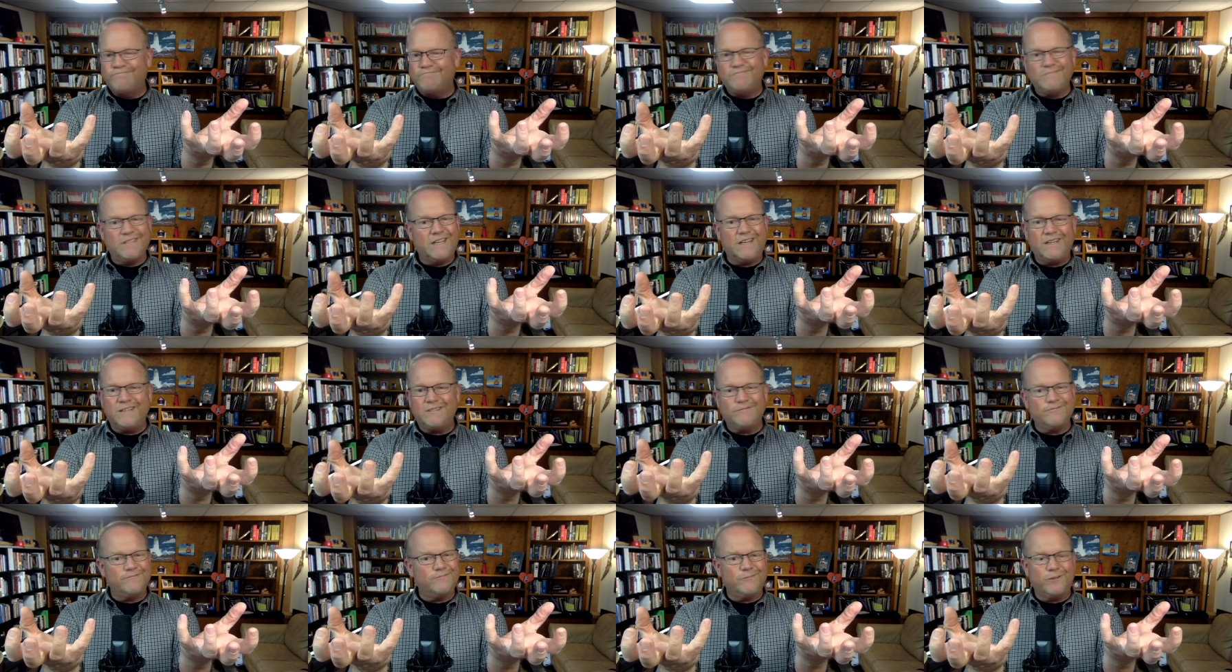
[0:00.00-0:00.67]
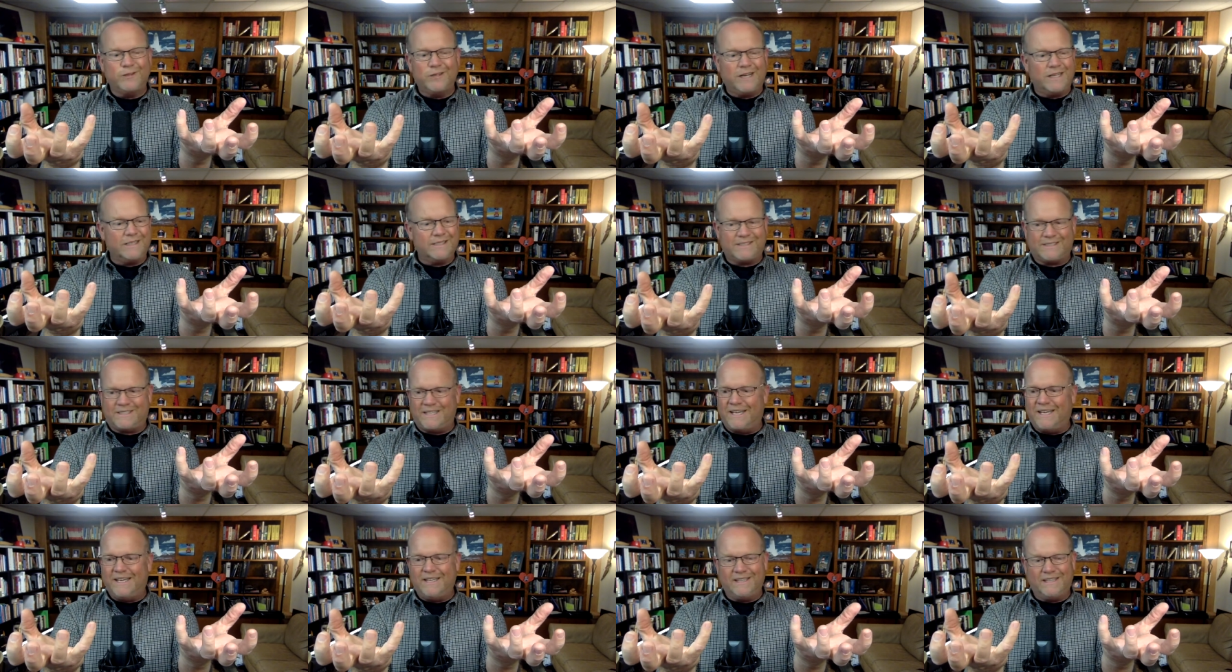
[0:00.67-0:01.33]
Now, we're not
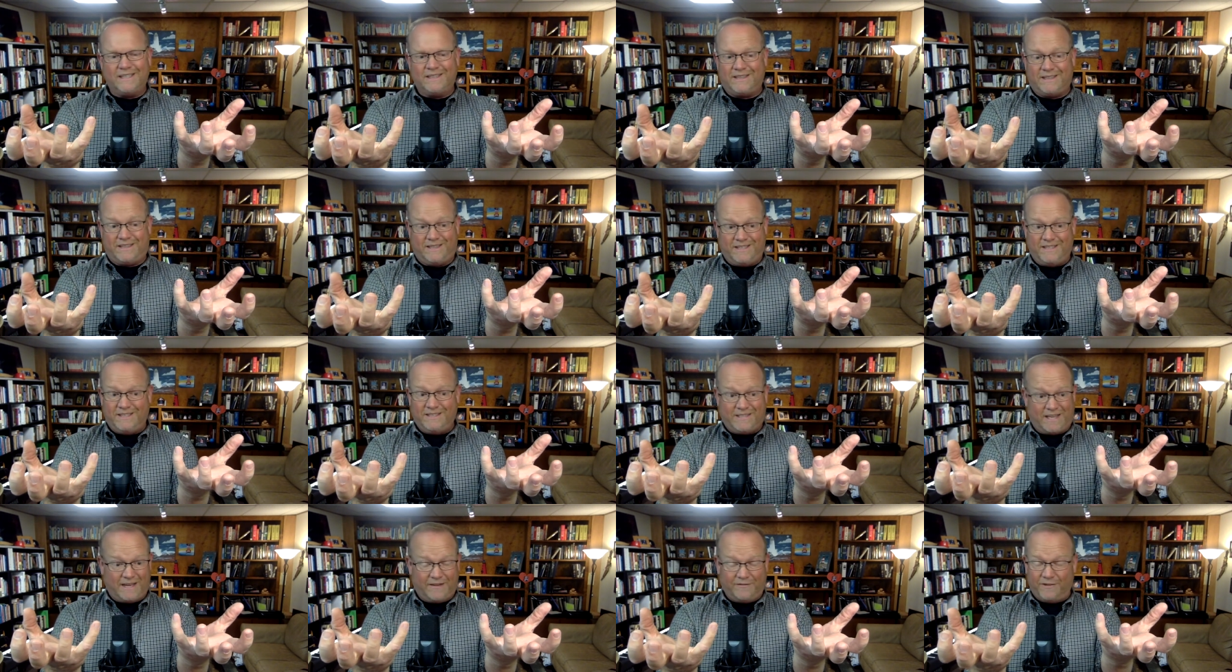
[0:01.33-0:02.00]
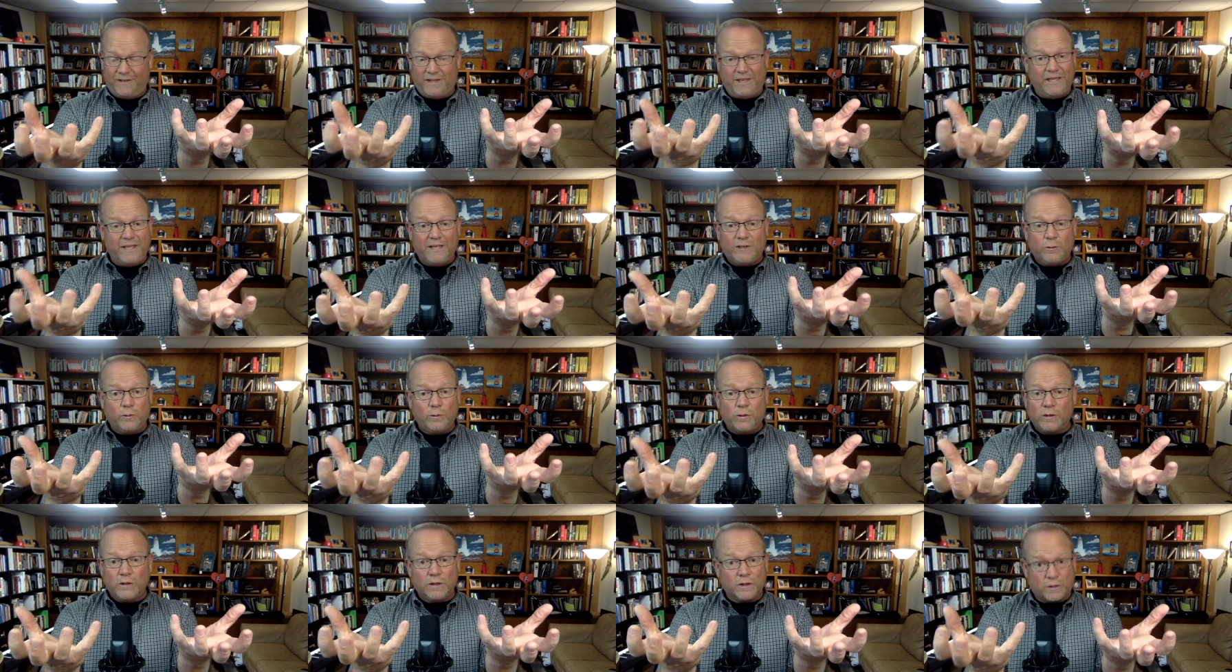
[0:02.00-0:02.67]
saying that these have
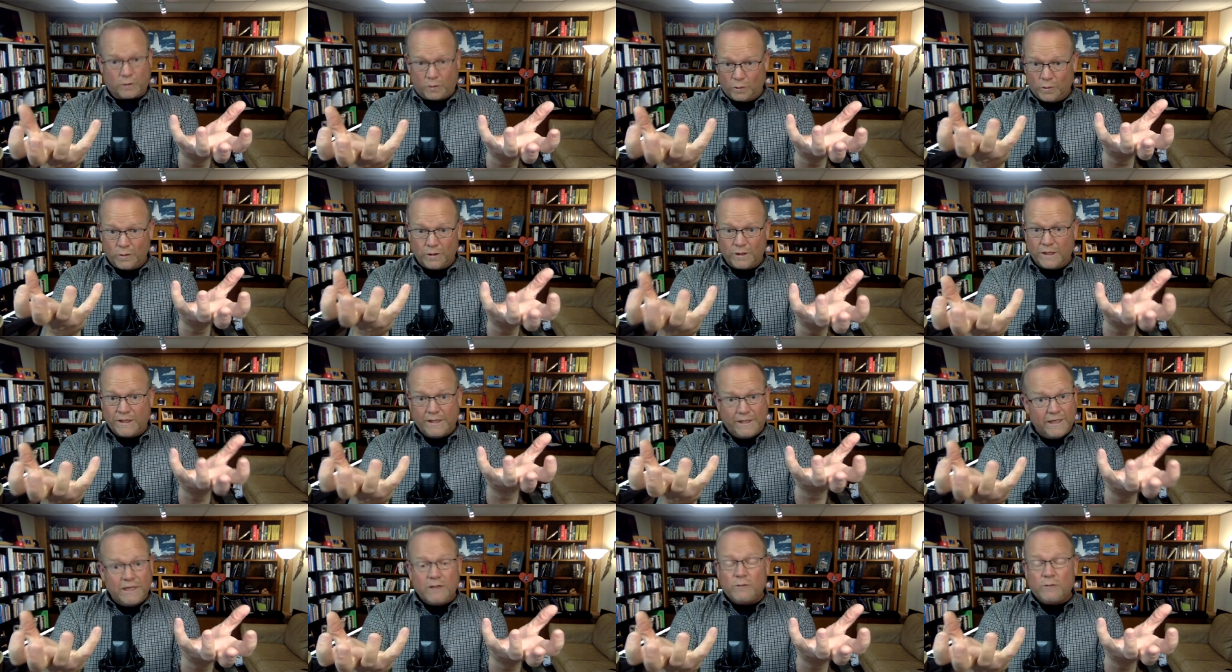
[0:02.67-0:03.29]
equal authority,